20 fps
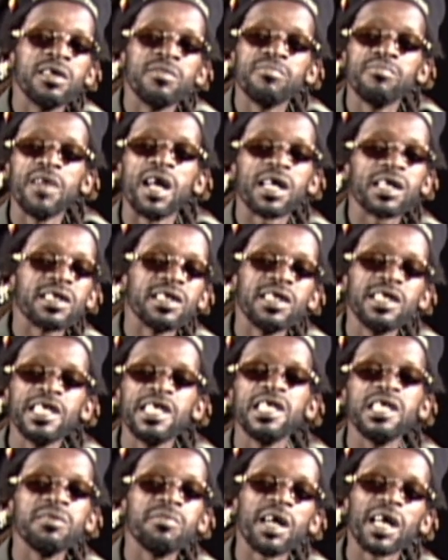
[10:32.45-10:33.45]
Black
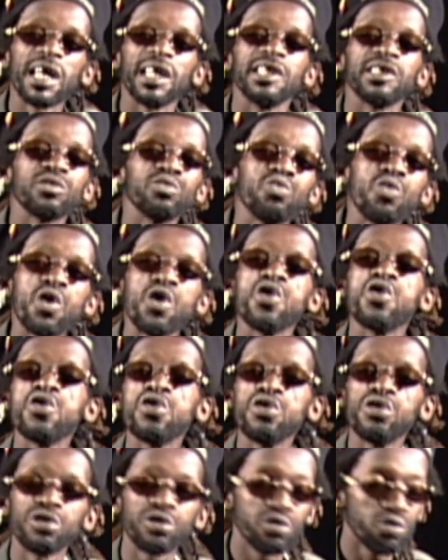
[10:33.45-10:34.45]
labor got this
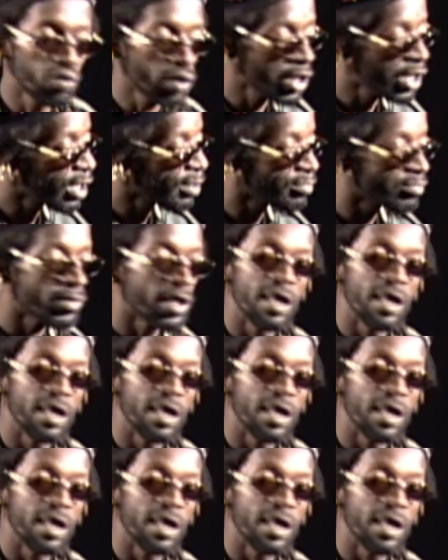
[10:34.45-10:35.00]
world together.